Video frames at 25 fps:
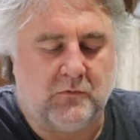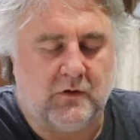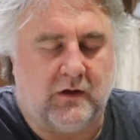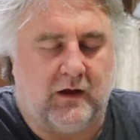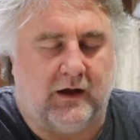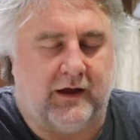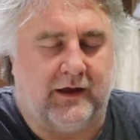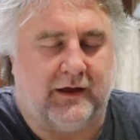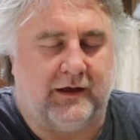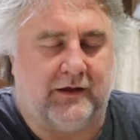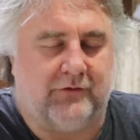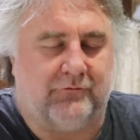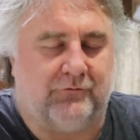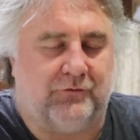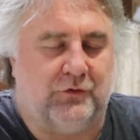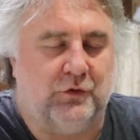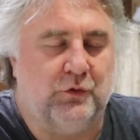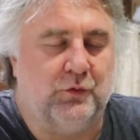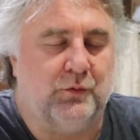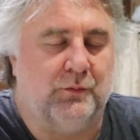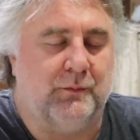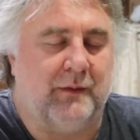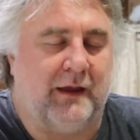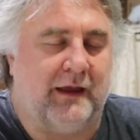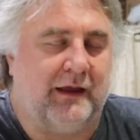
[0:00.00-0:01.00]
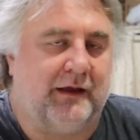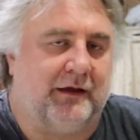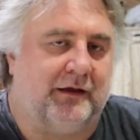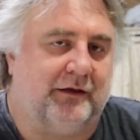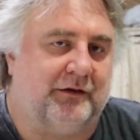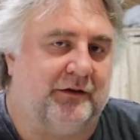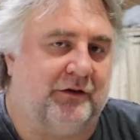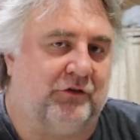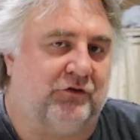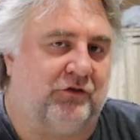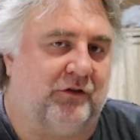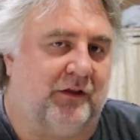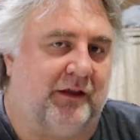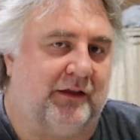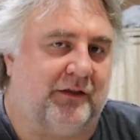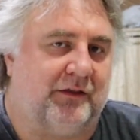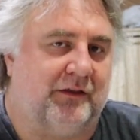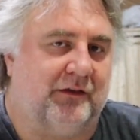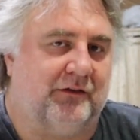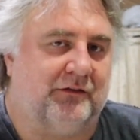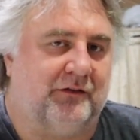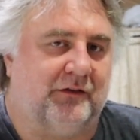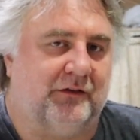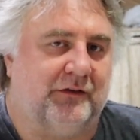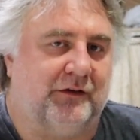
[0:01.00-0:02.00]
If you make a dish like
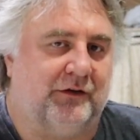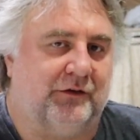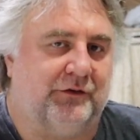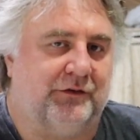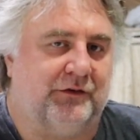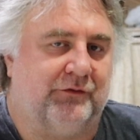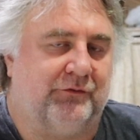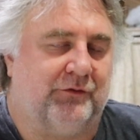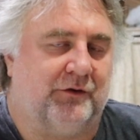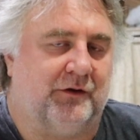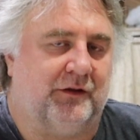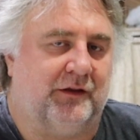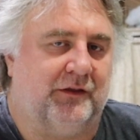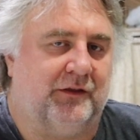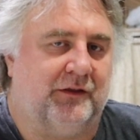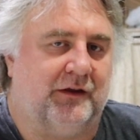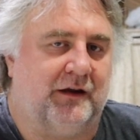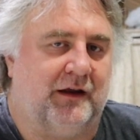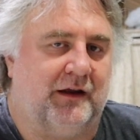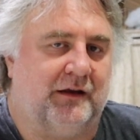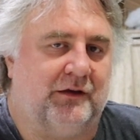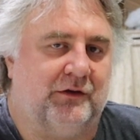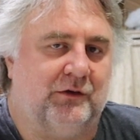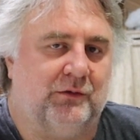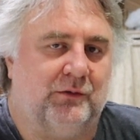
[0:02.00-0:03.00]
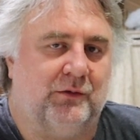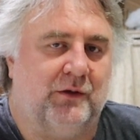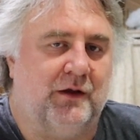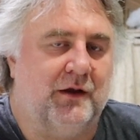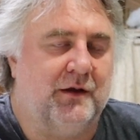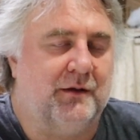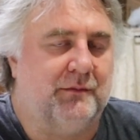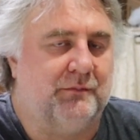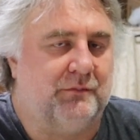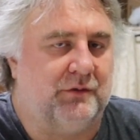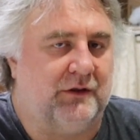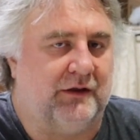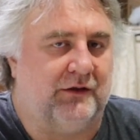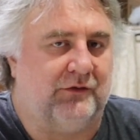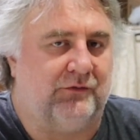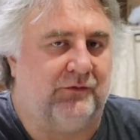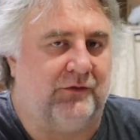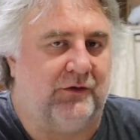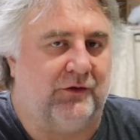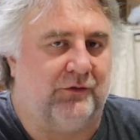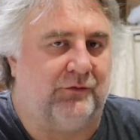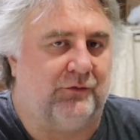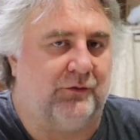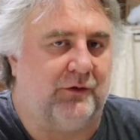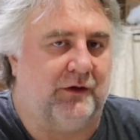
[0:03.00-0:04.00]
this a little differently than I do, please
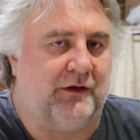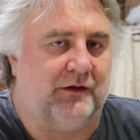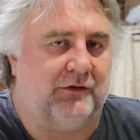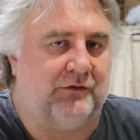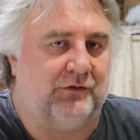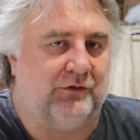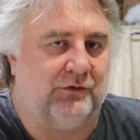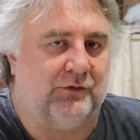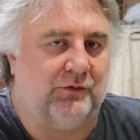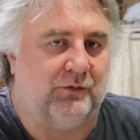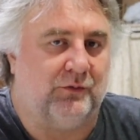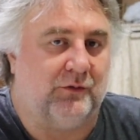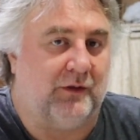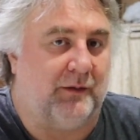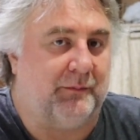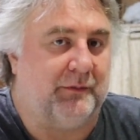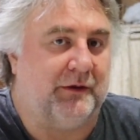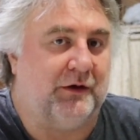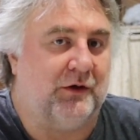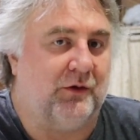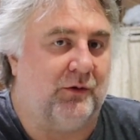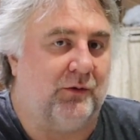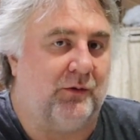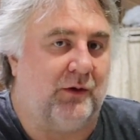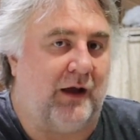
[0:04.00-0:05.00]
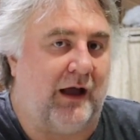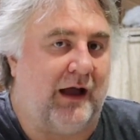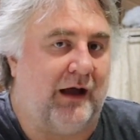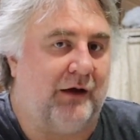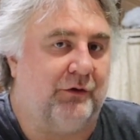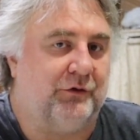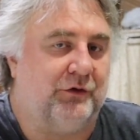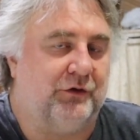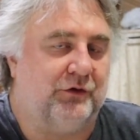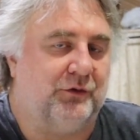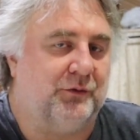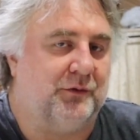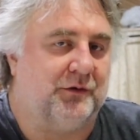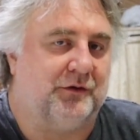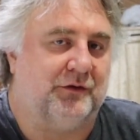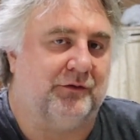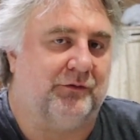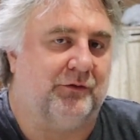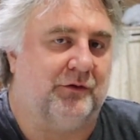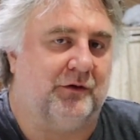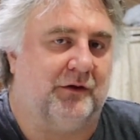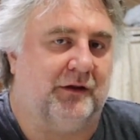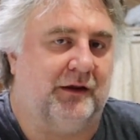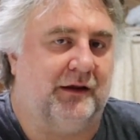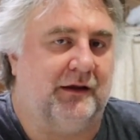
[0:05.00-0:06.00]
feel free to let me know how you do it
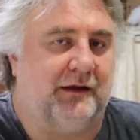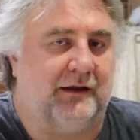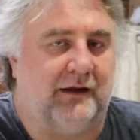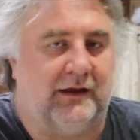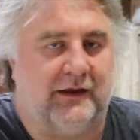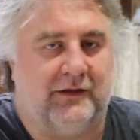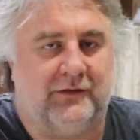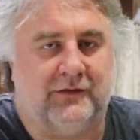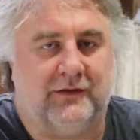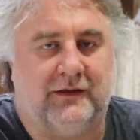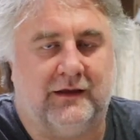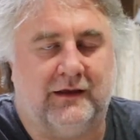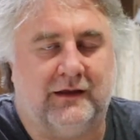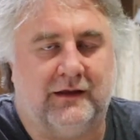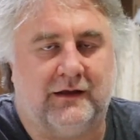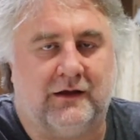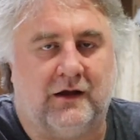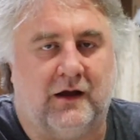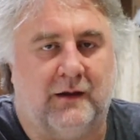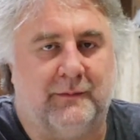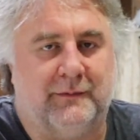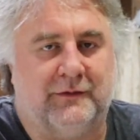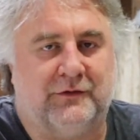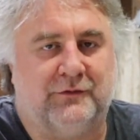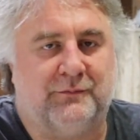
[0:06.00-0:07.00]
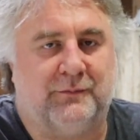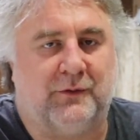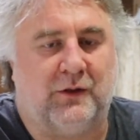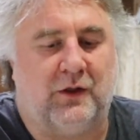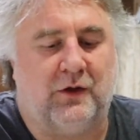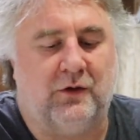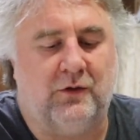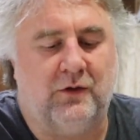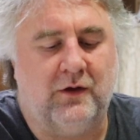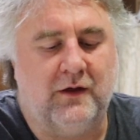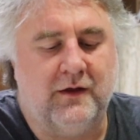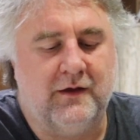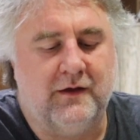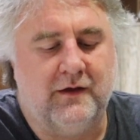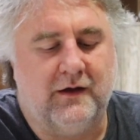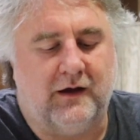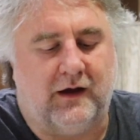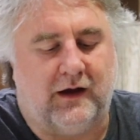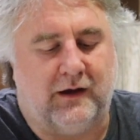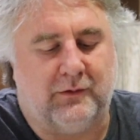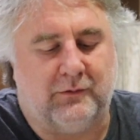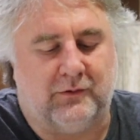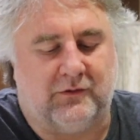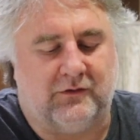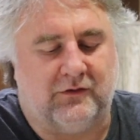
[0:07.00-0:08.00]
differently in the comments below.
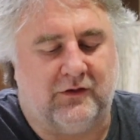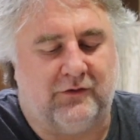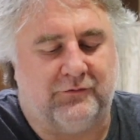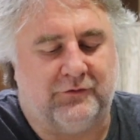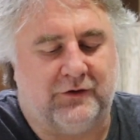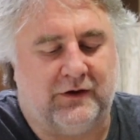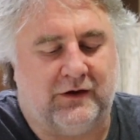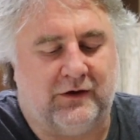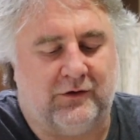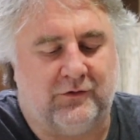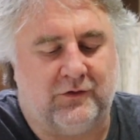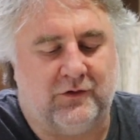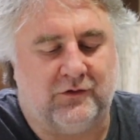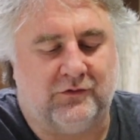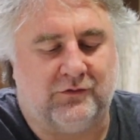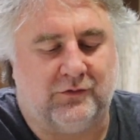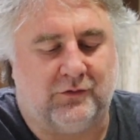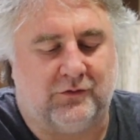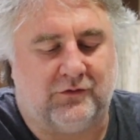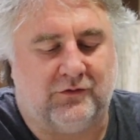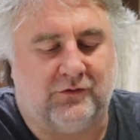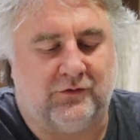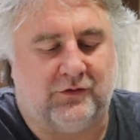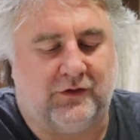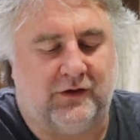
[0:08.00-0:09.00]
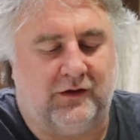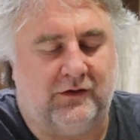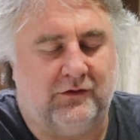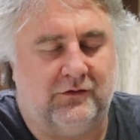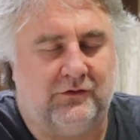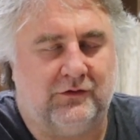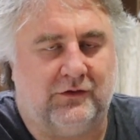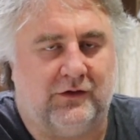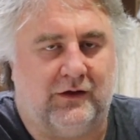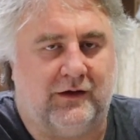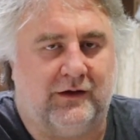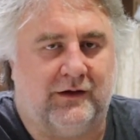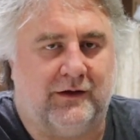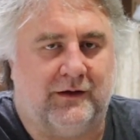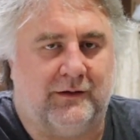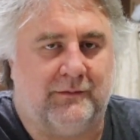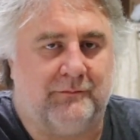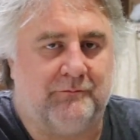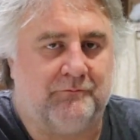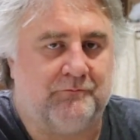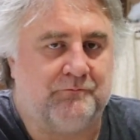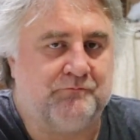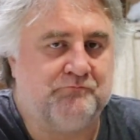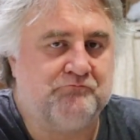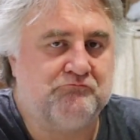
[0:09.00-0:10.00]
I would love to hear those sorts of things.
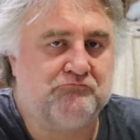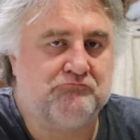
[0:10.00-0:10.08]
At